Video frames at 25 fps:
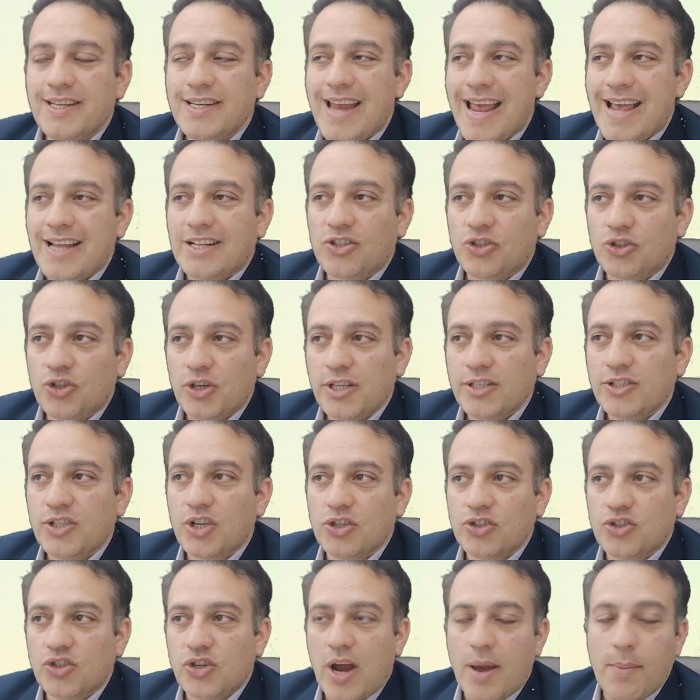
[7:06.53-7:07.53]
that
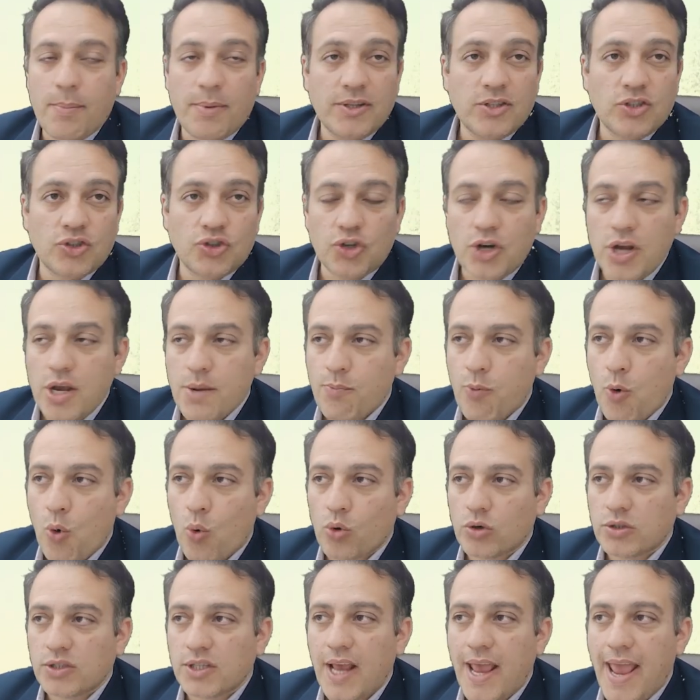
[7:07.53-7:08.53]
ResearchRabbit
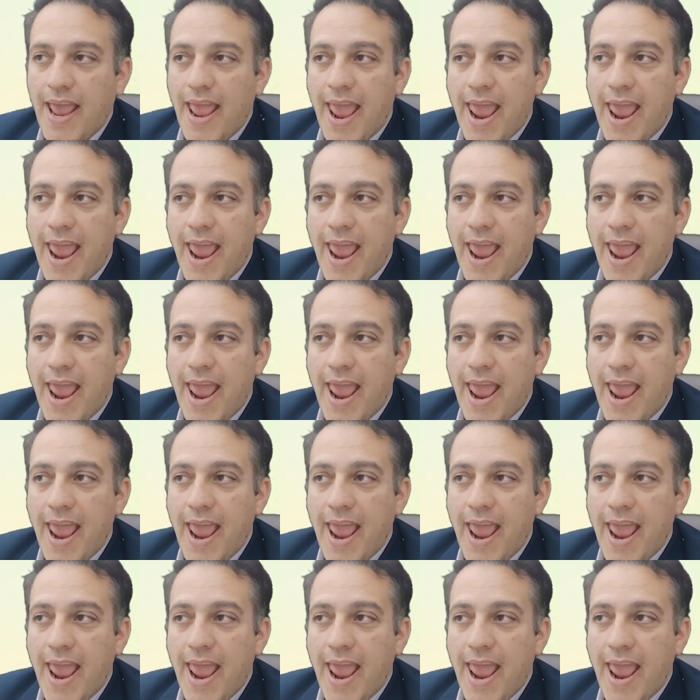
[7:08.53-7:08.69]
reports